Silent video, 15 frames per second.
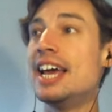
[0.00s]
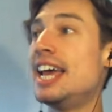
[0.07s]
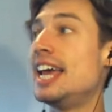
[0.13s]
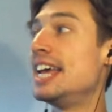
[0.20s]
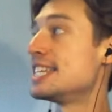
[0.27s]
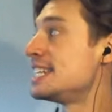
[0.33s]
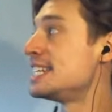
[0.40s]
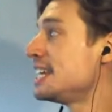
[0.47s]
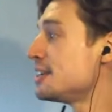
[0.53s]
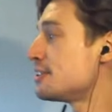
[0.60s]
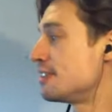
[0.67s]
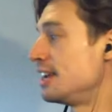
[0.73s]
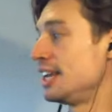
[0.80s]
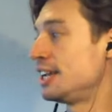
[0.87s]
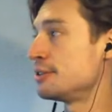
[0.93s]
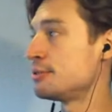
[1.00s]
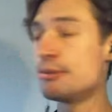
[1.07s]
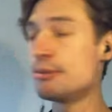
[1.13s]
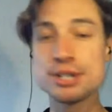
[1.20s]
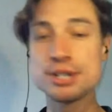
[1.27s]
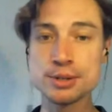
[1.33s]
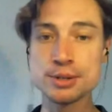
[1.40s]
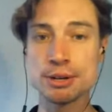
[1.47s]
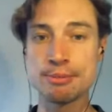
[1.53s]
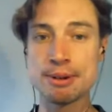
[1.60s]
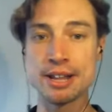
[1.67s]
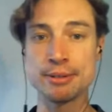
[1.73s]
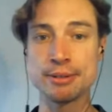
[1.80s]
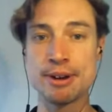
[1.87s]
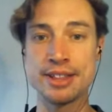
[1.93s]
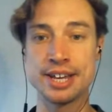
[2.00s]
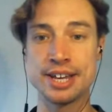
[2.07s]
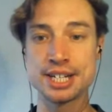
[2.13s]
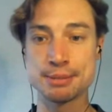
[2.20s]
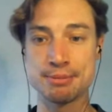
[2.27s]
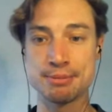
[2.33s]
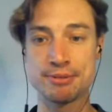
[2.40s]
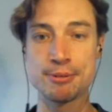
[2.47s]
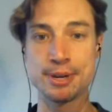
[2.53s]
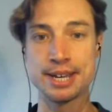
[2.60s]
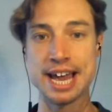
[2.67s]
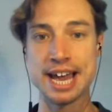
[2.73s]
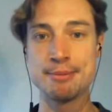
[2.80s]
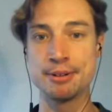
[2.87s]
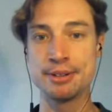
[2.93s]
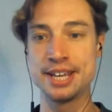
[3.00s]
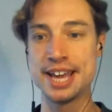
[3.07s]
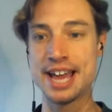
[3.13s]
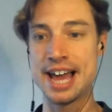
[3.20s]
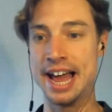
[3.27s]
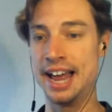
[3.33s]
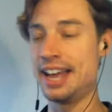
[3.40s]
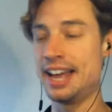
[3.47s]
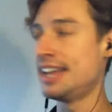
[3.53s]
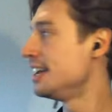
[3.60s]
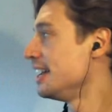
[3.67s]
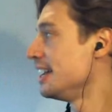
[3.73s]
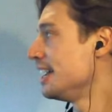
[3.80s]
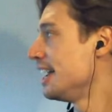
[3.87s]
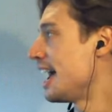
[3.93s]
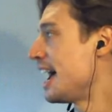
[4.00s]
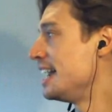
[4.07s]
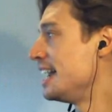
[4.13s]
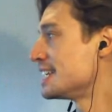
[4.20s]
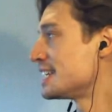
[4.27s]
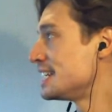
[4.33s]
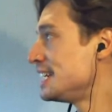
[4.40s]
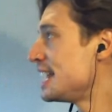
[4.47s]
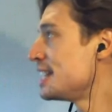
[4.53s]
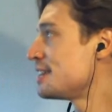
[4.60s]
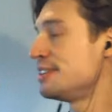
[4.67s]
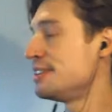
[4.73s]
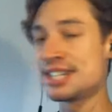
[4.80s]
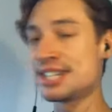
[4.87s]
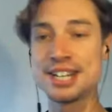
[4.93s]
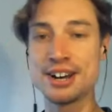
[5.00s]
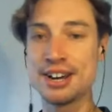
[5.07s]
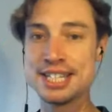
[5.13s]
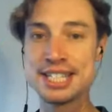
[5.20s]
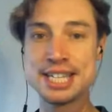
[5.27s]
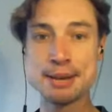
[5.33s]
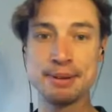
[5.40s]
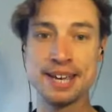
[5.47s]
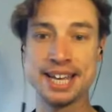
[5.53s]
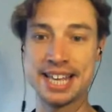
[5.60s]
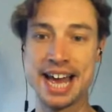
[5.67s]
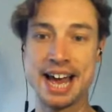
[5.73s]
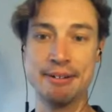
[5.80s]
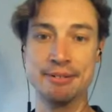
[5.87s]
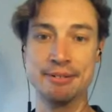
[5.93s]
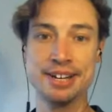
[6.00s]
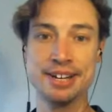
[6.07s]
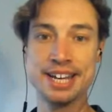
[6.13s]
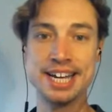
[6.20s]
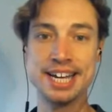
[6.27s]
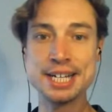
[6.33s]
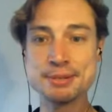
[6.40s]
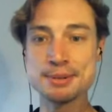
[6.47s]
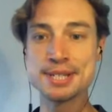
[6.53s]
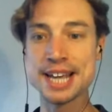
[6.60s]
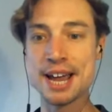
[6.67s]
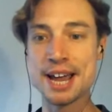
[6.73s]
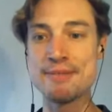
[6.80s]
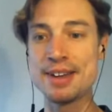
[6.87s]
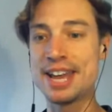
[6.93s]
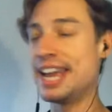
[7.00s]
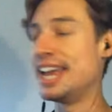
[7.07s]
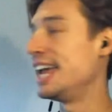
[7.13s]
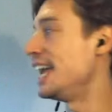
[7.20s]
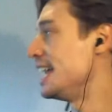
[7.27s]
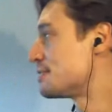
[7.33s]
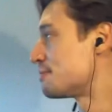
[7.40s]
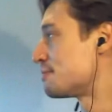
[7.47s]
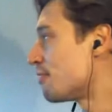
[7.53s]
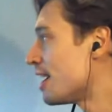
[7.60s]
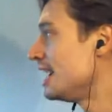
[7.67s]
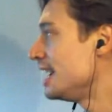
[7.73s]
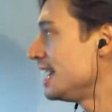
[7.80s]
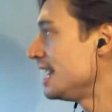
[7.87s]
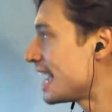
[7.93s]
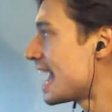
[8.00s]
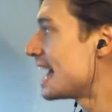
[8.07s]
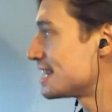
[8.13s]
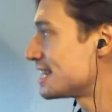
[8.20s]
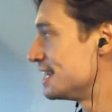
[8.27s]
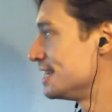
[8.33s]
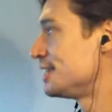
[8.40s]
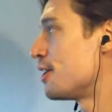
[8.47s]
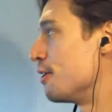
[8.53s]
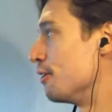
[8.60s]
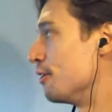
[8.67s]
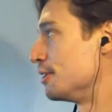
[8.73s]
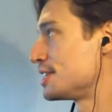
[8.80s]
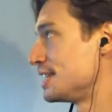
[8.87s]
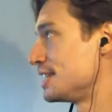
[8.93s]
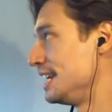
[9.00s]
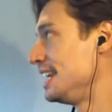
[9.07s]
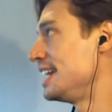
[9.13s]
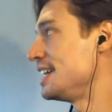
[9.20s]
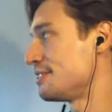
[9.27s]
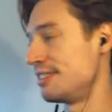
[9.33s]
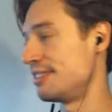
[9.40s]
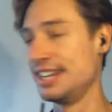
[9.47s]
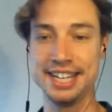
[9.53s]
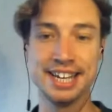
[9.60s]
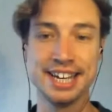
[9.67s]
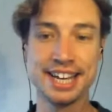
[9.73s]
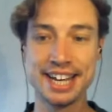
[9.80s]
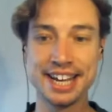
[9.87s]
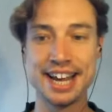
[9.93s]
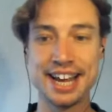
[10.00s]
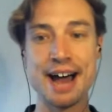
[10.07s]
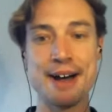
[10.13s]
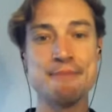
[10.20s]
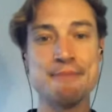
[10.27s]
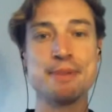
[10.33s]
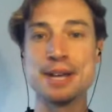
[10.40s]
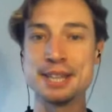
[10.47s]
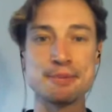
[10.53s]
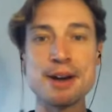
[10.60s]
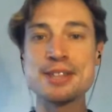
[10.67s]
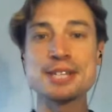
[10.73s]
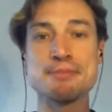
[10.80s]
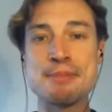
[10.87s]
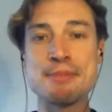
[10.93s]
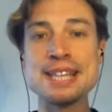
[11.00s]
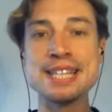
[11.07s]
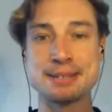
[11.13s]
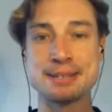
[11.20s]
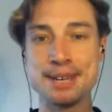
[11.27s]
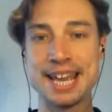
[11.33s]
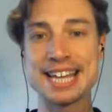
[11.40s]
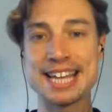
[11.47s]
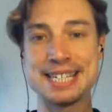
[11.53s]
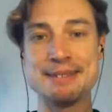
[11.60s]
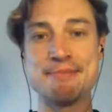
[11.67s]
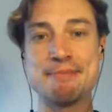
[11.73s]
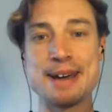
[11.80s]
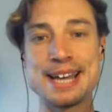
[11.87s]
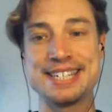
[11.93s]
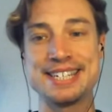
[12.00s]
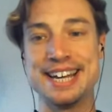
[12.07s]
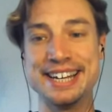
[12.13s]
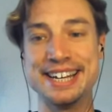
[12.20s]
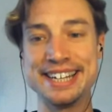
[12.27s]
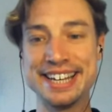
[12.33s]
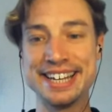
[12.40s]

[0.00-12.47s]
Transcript: It's literally, because we were just talking about the weather just before we came on the air, and it's literally just started tipping it down. And as we say over here, it's raining cats and dogs, literally. But the weather's meant to be getting better.